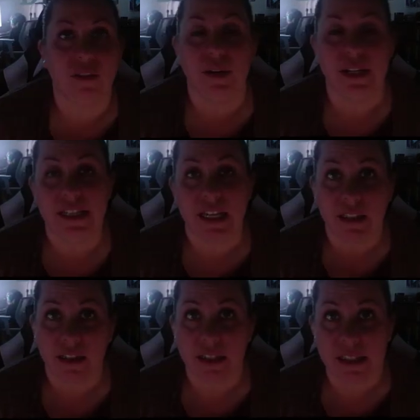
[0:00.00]
Creatine
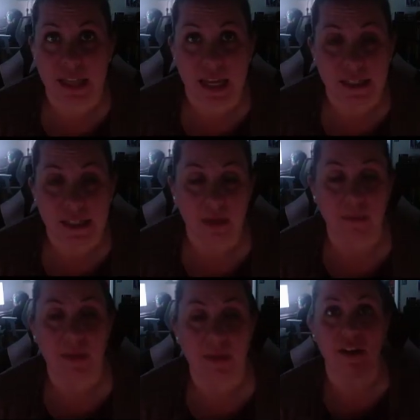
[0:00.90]
clearance test is going to
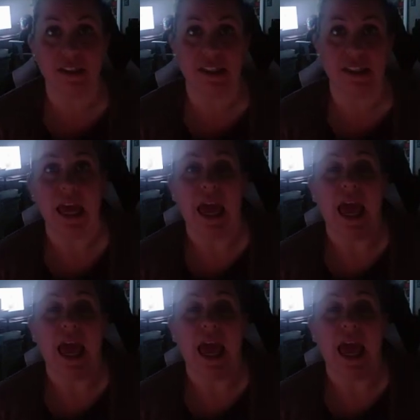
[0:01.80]
be where they're seeing